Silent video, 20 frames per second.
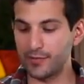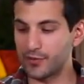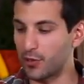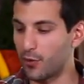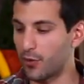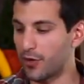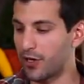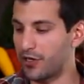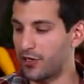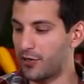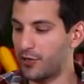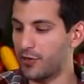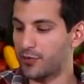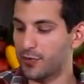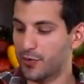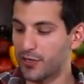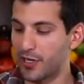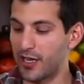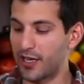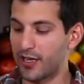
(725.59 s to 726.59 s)
So what we're gonna do is
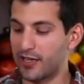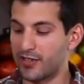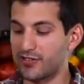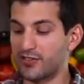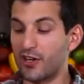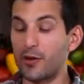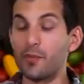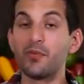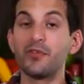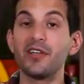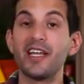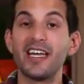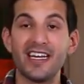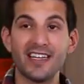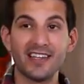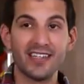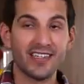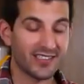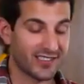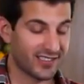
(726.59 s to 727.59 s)
we're gonna start
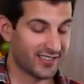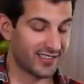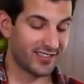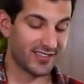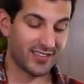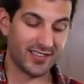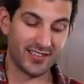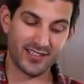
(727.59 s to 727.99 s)
plating this,